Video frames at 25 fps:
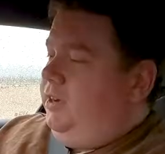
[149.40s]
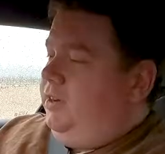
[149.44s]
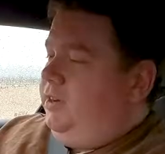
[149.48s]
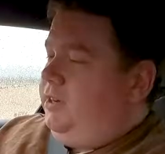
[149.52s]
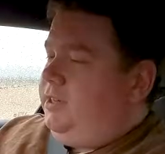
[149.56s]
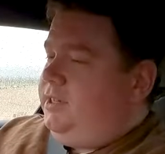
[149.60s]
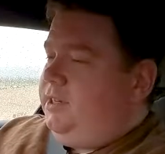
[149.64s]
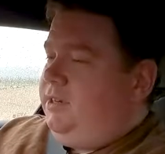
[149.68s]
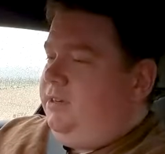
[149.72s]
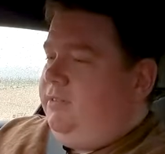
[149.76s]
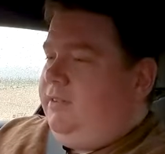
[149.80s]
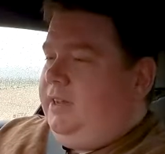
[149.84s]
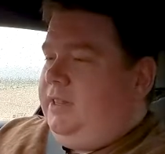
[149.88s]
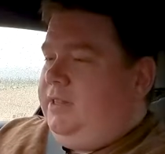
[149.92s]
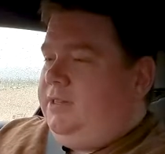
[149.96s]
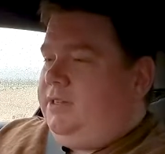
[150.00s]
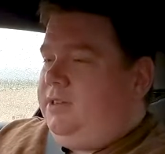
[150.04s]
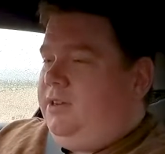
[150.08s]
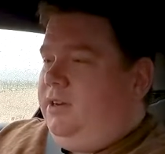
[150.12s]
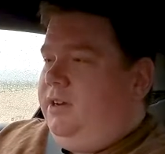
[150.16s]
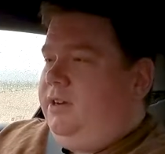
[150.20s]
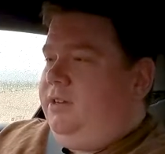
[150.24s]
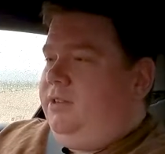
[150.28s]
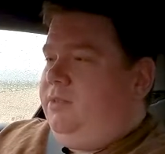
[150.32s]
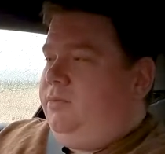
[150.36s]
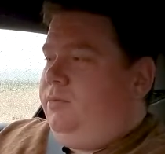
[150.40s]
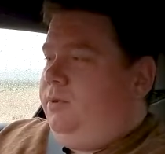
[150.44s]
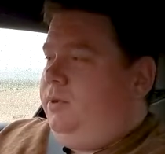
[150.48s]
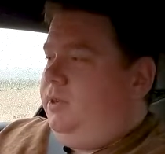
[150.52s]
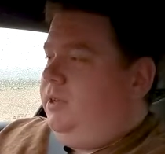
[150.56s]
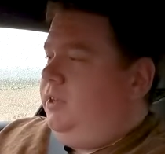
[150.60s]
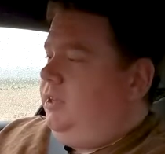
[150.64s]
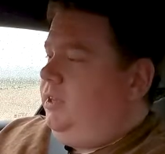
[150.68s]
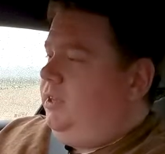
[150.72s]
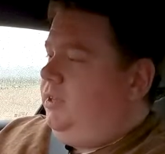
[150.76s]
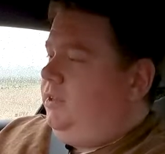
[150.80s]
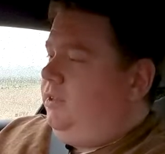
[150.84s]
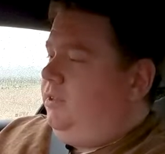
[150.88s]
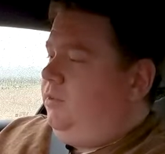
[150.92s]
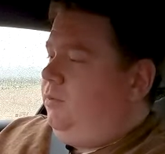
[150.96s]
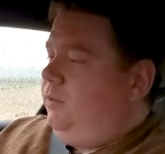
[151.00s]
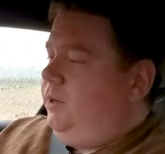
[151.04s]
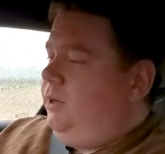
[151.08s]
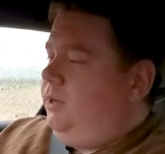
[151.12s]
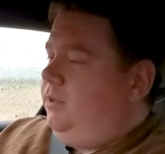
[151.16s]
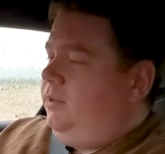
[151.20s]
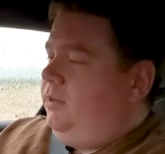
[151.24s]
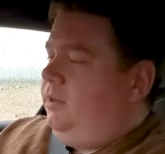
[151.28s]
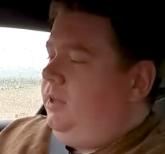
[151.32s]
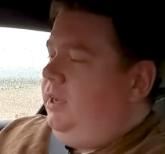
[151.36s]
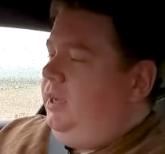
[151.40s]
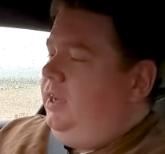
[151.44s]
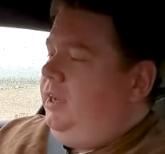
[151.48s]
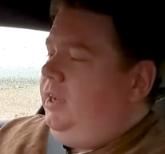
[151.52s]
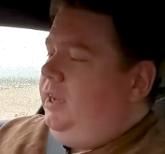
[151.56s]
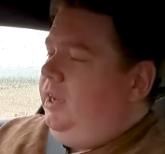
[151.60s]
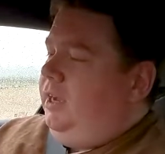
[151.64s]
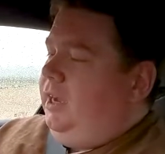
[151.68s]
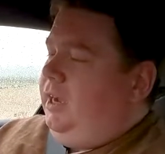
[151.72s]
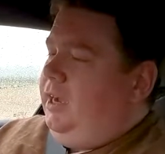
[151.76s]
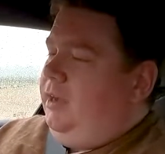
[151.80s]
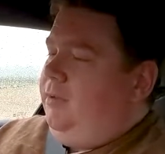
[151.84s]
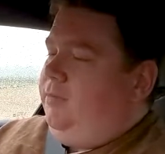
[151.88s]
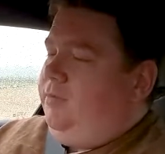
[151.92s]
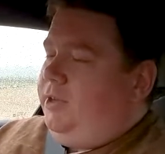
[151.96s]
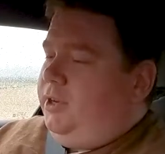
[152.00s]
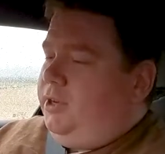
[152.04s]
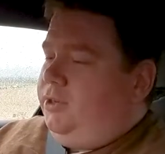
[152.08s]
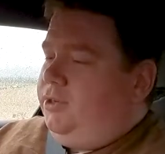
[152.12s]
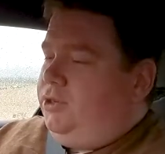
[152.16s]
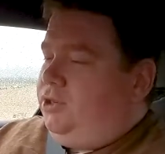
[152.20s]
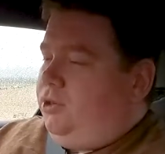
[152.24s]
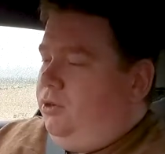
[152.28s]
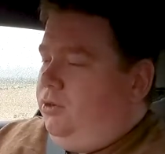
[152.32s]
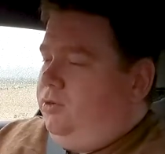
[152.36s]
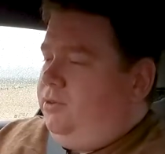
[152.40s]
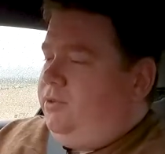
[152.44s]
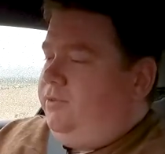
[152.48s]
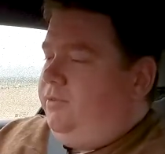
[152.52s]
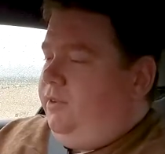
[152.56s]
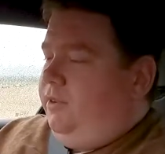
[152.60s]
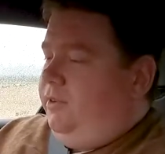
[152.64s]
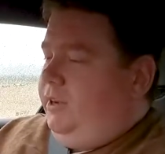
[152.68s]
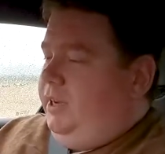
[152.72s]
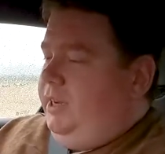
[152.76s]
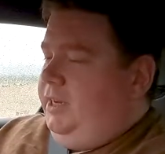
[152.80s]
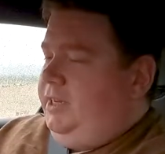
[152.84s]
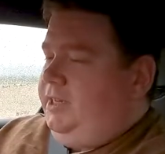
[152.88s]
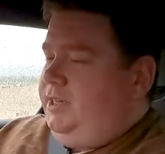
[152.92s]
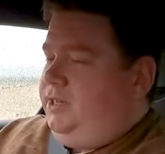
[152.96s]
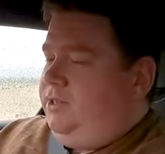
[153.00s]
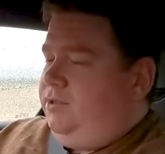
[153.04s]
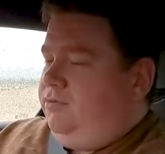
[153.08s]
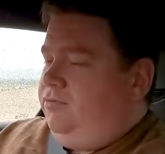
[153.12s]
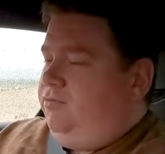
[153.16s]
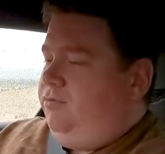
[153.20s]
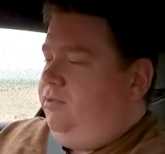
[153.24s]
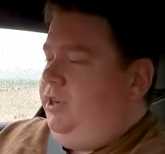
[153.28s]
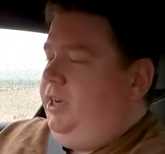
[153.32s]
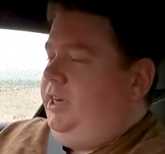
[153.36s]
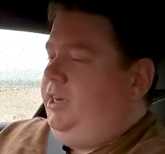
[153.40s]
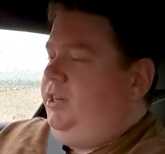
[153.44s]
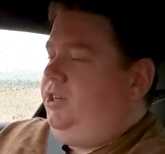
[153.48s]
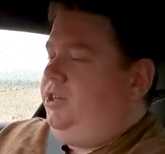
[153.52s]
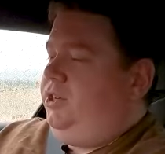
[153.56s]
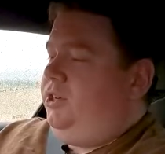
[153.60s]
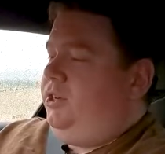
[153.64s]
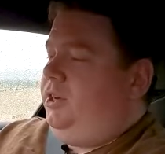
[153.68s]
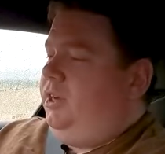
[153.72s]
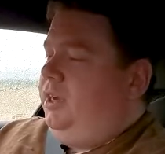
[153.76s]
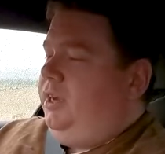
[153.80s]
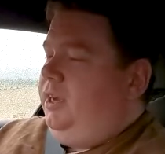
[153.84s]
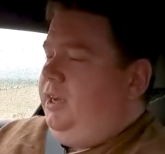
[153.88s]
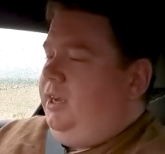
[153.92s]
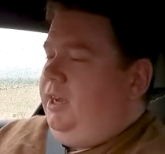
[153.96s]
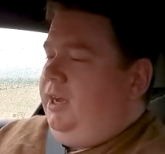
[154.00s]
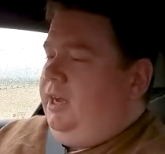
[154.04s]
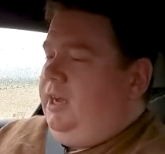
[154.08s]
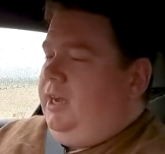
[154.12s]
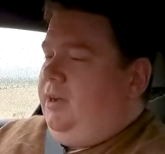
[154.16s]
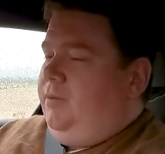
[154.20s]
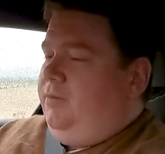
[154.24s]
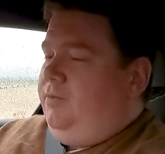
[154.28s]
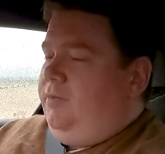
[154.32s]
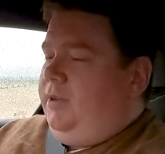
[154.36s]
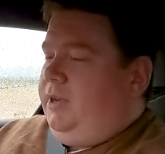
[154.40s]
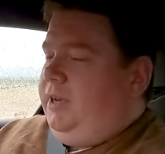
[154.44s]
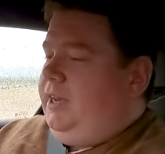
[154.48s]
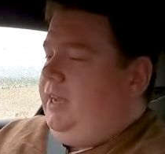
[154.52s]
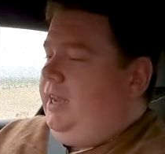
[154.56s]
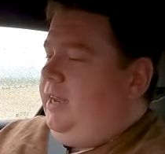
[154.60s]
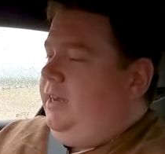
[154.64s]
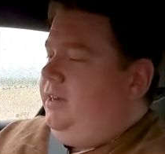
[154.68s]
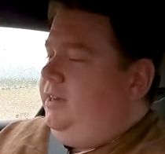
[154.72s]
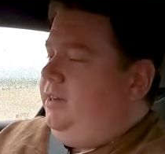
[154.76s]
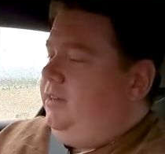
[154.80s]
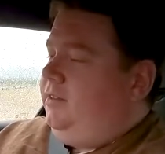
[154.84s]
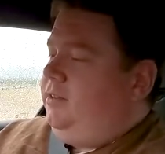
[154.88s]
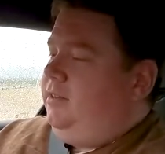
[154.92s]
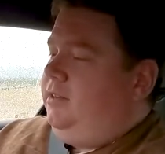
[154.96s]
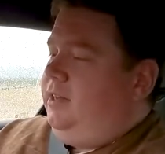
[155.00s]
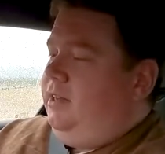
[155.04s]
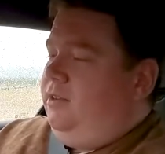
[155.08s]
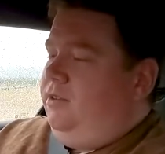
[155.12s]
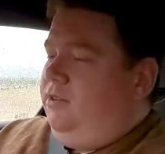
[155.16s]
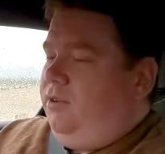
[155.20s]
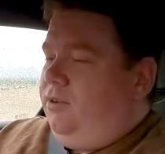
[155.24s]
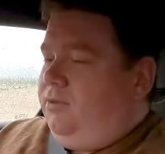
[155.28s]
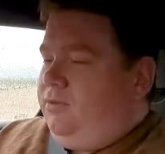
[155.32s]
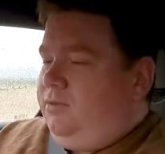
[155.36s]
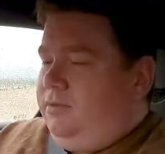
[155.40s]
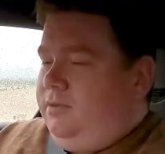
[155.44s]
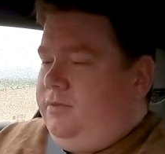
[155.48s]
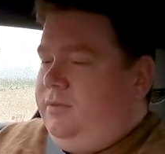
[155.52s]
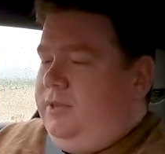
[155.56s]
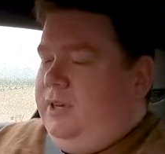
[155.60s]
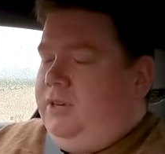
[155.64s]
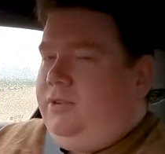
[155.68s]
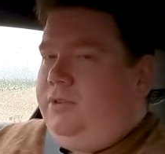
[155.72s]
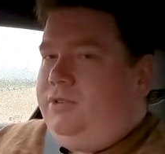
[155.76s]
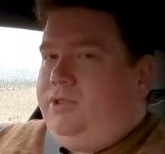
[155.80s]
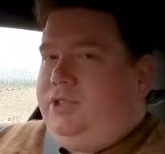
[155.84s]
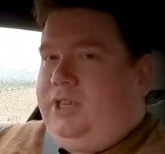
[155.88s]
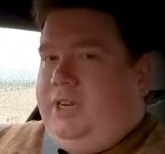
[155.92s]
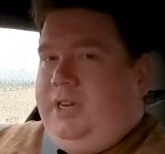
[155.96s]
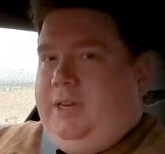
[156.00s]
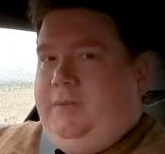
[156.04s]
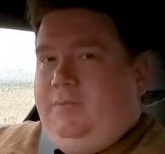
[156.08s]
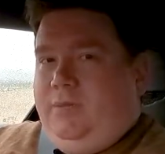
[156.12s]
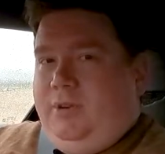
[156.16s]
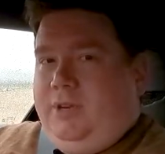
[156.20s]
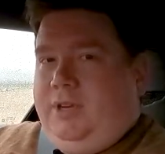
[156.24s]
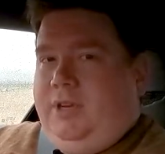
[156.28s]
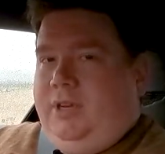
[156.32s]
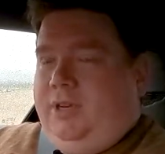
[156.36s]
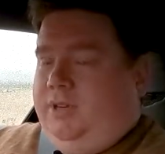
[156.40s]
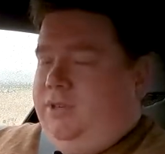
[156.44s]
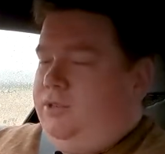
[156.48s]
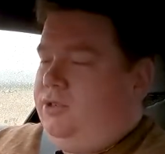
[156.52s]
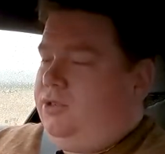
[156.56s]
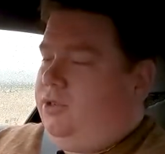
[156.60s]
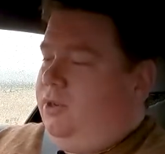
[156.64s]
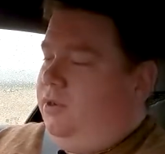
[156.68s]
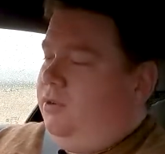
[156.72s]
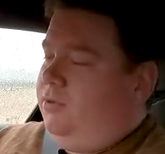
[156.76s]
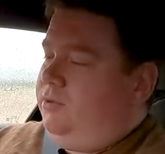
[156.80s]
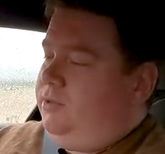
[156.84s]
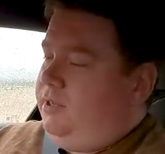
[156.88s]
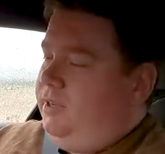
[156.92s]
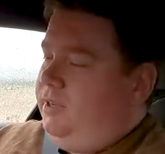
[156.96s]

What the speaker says: nicely around the side of the wheel. The controls are very easy to reach. Again, they're not cheap looking controls.